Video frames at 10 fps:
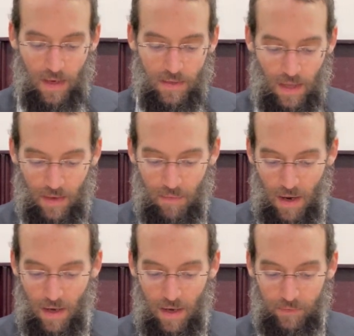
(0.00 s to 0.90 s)
So the
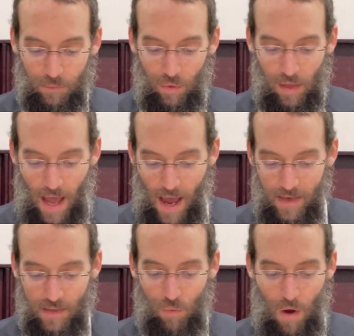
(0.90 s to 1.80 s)
Gemara will
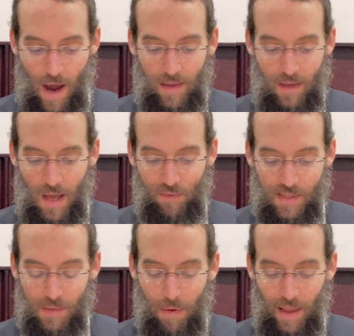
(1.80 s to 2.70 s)
ask, why did you have to
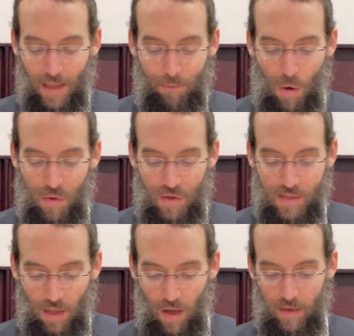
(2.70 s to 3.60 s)
spell out both of
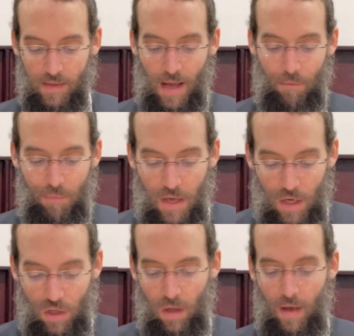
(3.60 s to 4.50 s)
these halachas? Now,
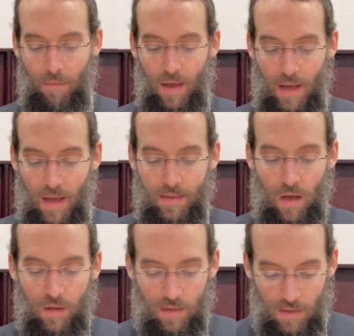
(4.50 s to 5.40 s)
bish loime, it's
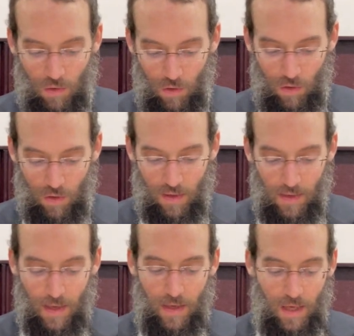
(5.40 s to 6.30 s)
understood.
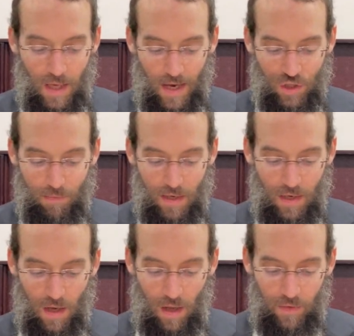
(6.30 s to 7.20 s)

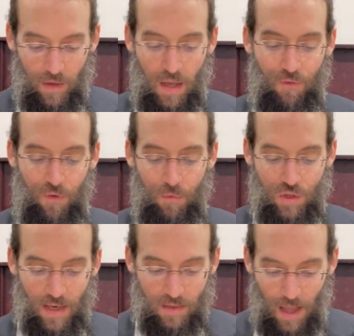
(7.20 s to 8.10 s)
Iyashminan, if we would
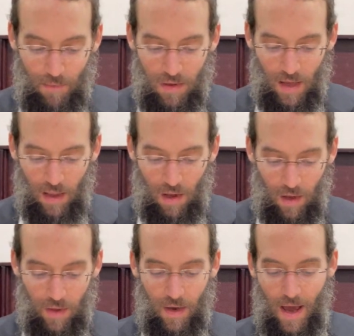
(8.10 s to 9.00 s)
just tell me the
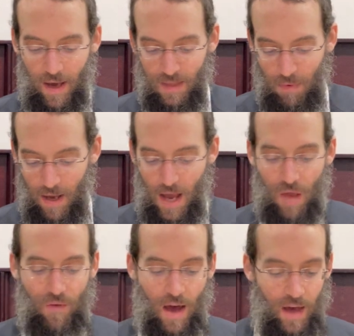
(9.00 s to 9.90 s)
halacha, that achas
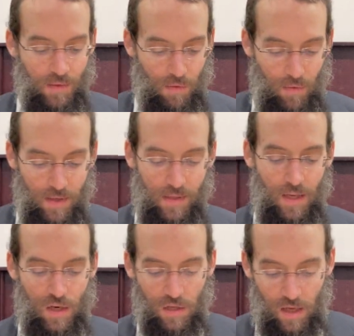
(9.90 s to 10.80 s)
b'chayev, achas b'moisa,
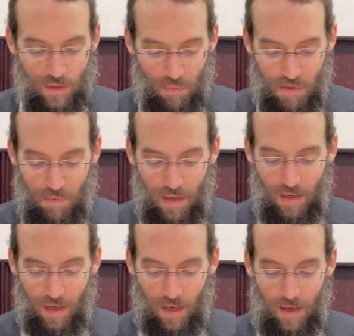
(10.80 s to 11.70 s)
yeshlan, ksubas b'nin
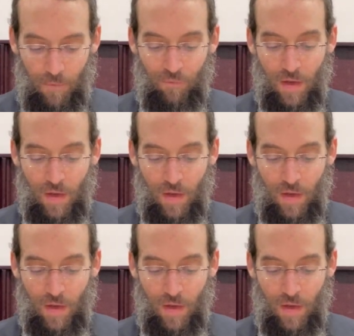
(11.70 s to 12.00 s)
dichrin,